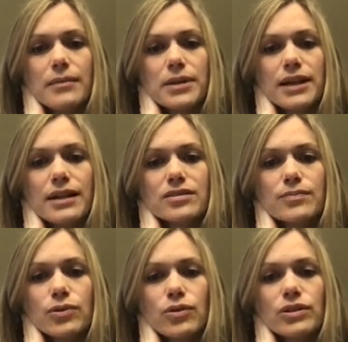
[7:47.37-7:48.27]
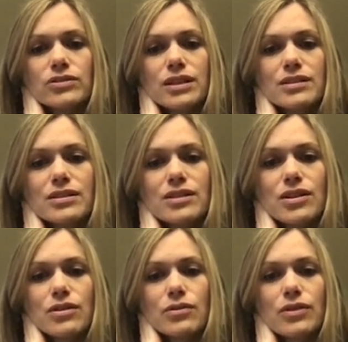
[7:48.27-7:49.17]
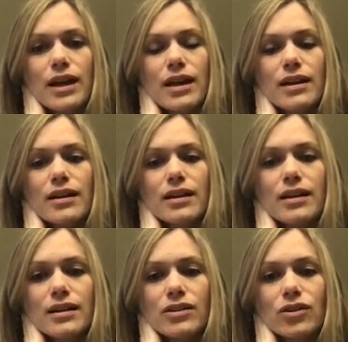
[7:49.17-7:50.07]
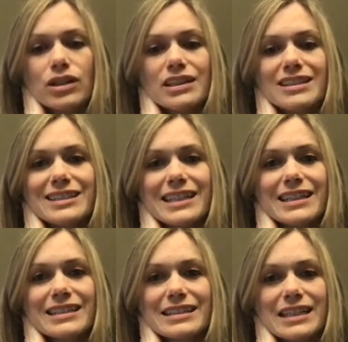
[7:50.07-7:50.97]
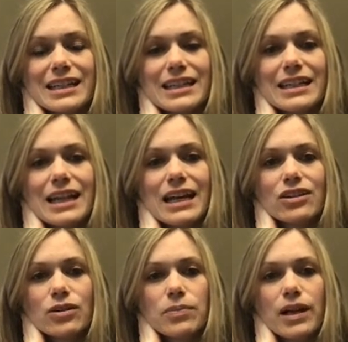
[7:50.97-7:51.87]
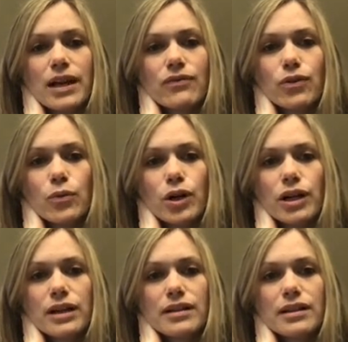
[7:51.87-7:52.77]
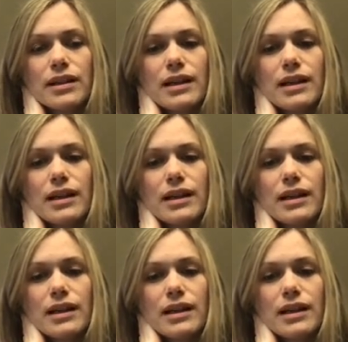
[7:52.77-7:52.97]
because employers like to know that you're at least in the city that you're applying for work in.